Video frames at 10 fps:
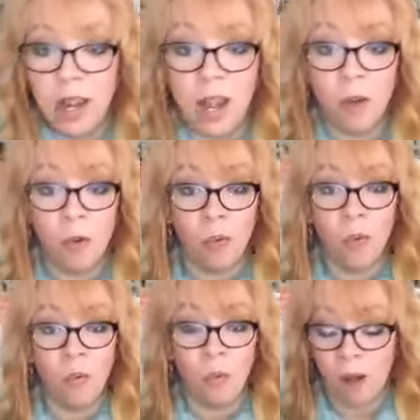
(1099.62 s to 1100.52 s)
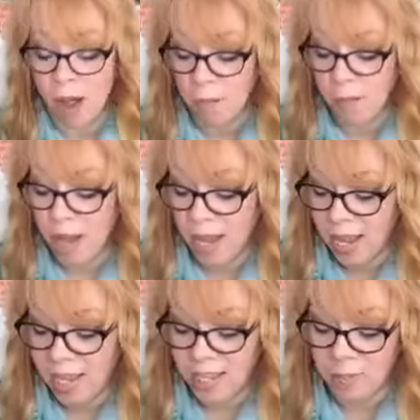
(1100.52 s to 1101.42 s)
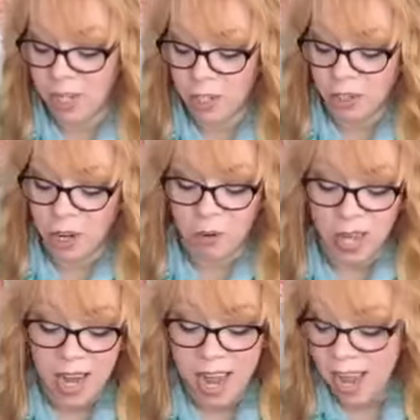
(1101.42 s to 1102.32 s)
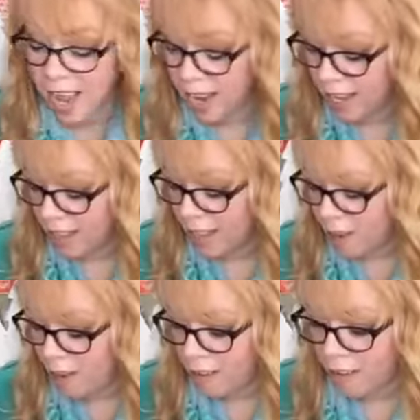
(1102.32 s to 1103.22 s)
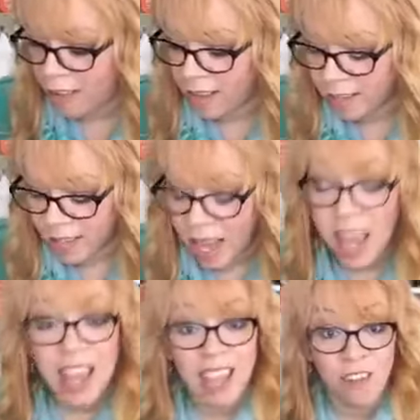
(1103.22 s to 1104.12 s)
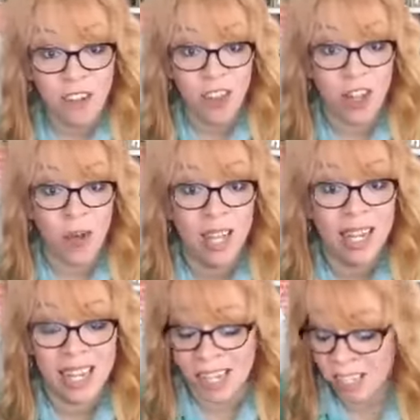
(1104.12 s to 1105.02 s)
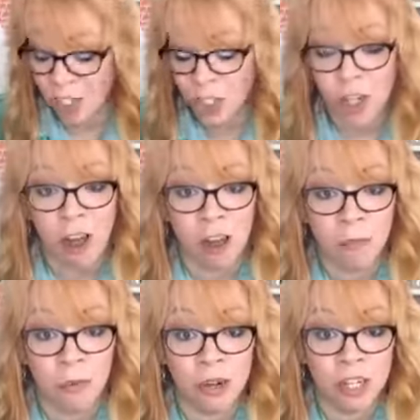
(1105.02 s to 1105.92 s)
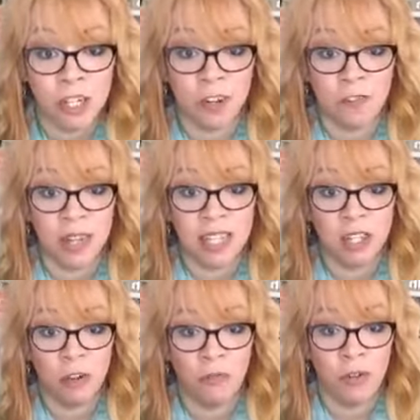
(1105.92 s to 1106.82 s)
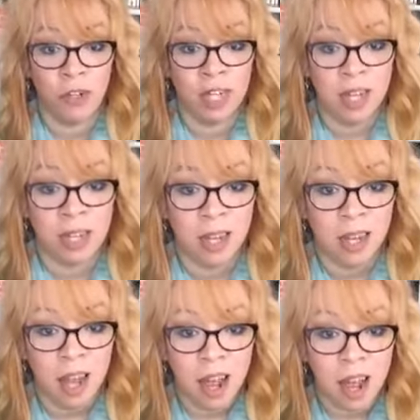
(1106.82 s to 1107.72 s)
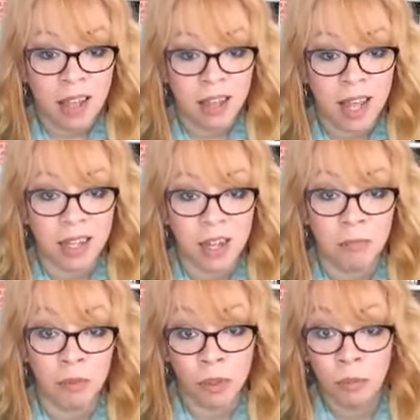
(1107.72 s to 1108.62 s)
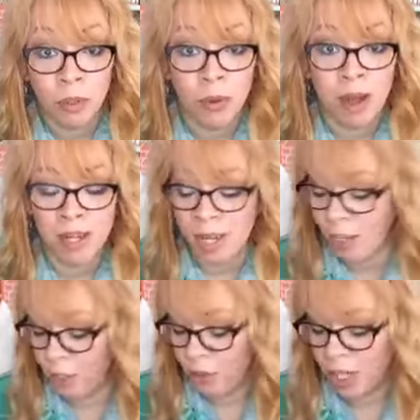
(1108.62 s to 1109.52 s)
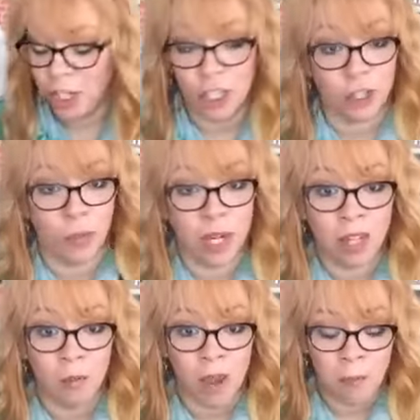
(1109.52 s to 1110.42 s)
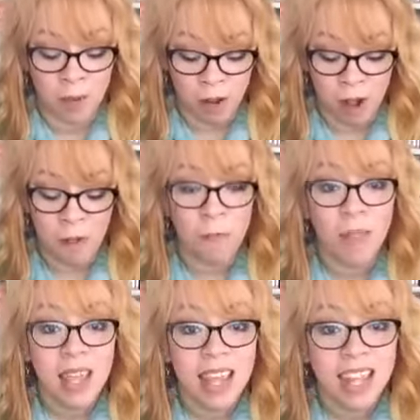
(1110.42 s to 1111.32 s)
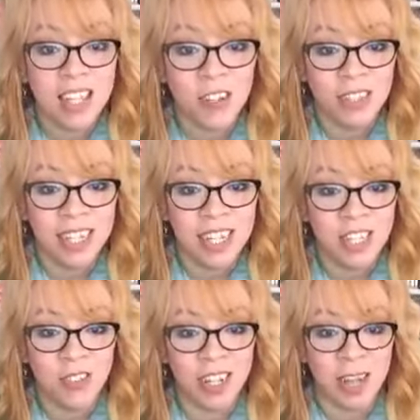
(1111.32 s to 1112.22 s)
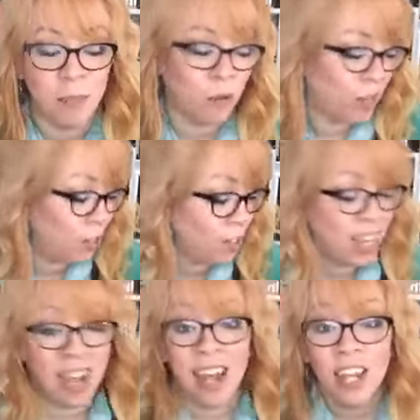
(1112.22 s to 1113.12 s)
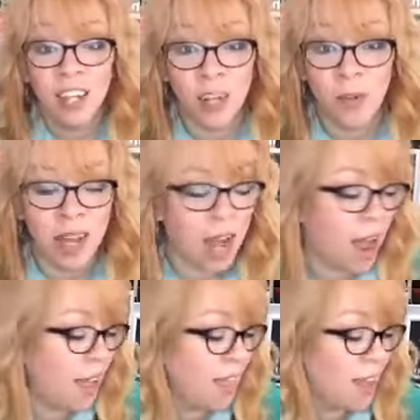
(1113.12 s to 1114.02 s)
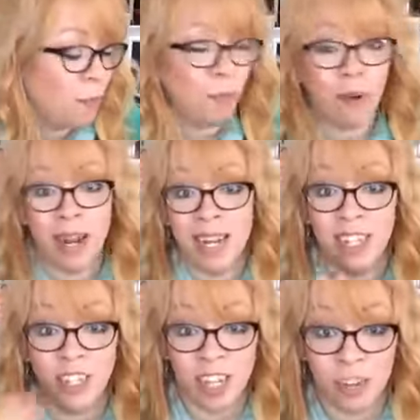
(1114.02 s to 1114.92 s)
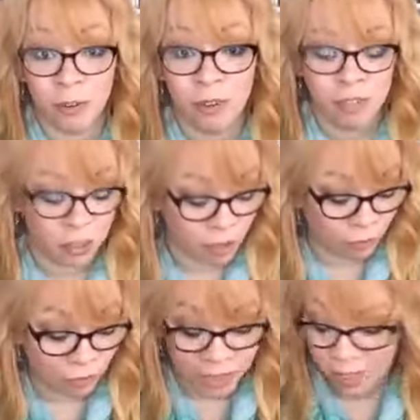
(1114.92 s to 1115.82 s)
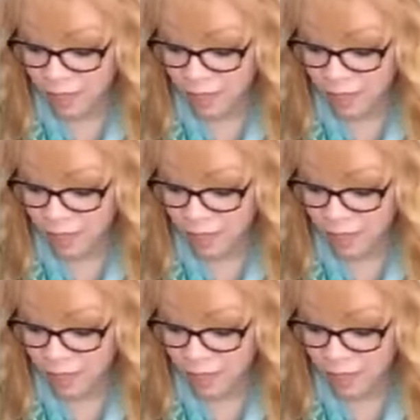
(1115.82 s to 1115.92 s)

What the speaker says: that I wipe my hands, make sure I don't get anything on this, even though it is a chalkboard surface. So if you did get like a boo-boo on it, you can just quickly wipe it off. And so Liz, you like both, girl. Yeah, you know what? I like bread in general, so it really